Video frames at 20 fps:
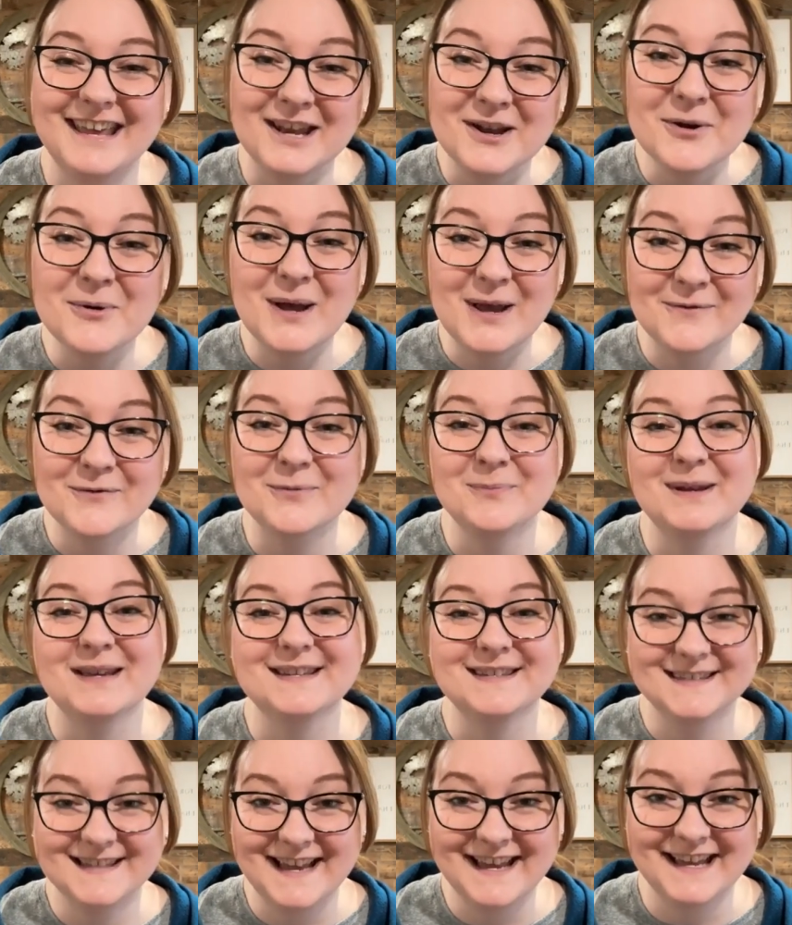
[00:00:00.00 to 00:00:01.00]
get away from me,
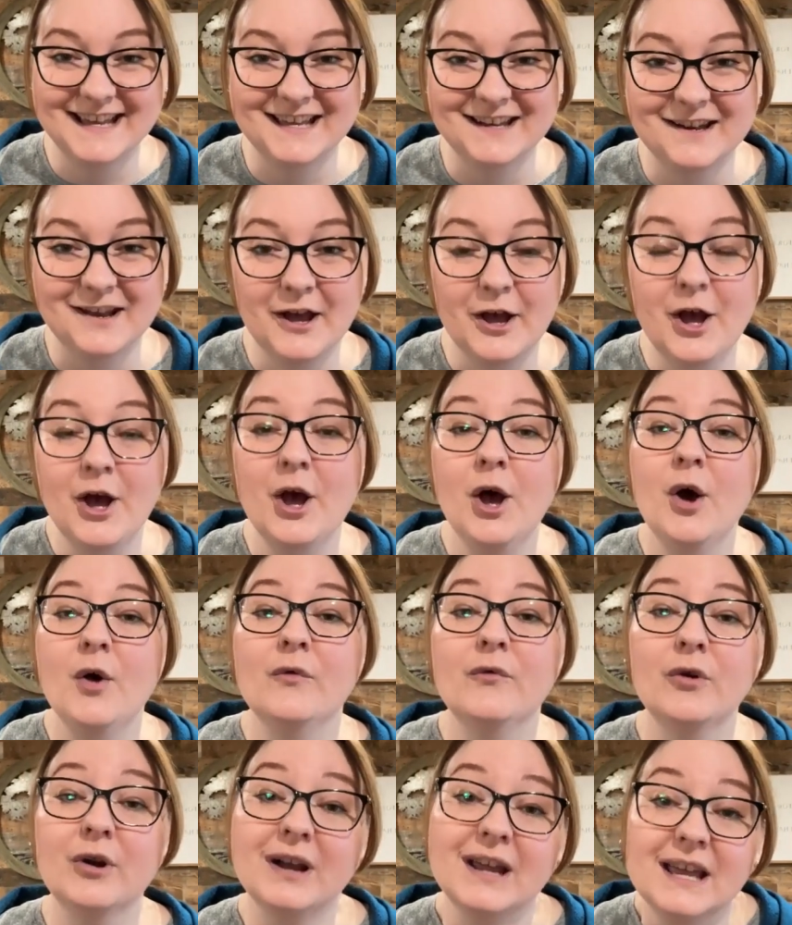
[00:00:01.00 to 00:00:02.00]
Satan,
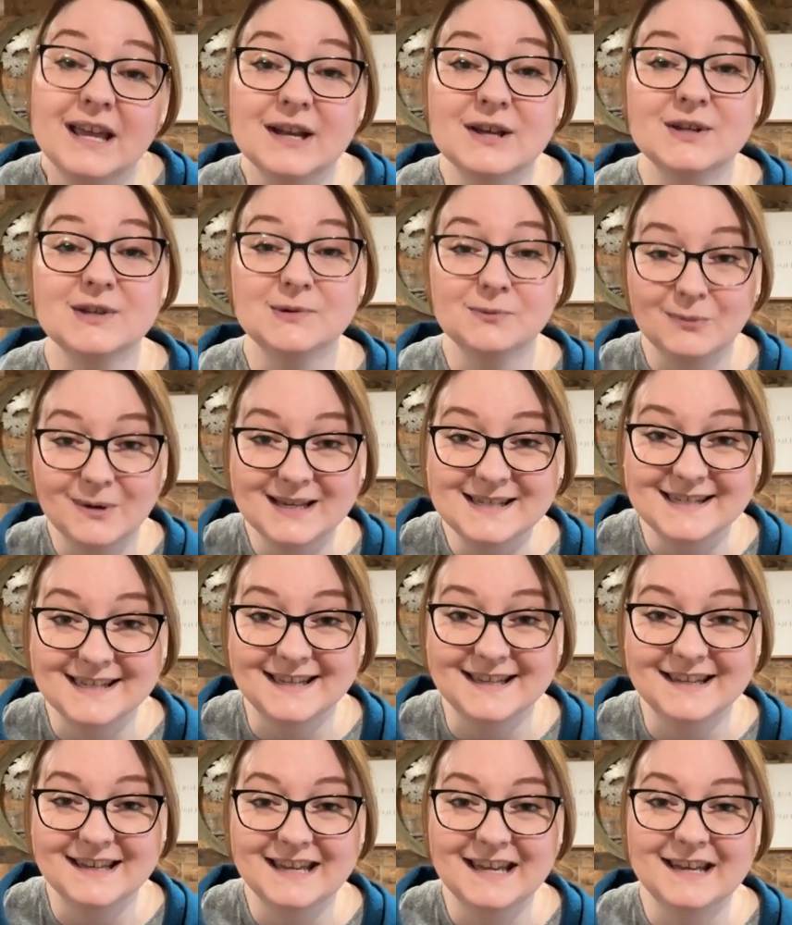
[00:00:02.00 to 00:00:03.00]
for it is
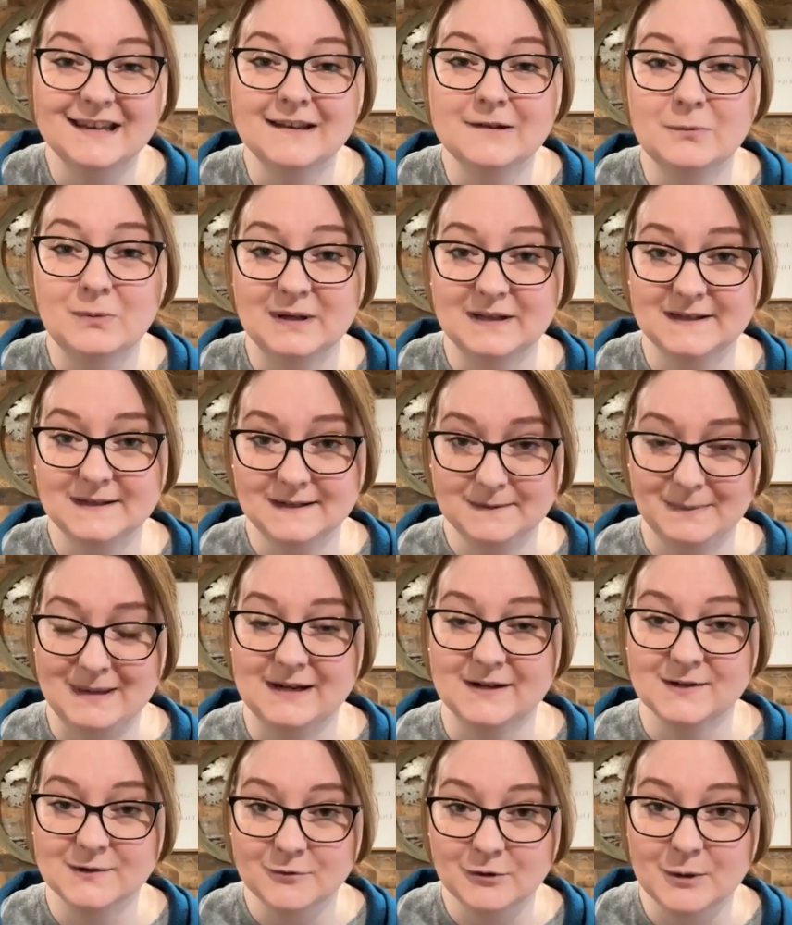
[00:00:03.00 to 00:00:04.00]
written, and it would
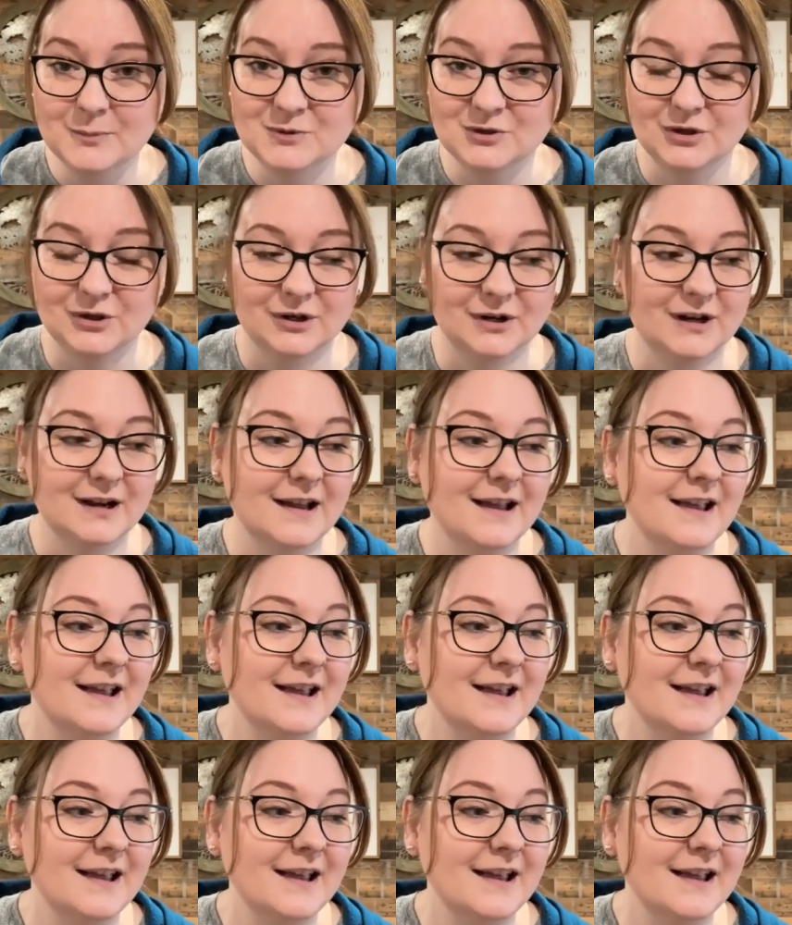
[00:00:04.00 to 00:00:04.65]
speak scripture.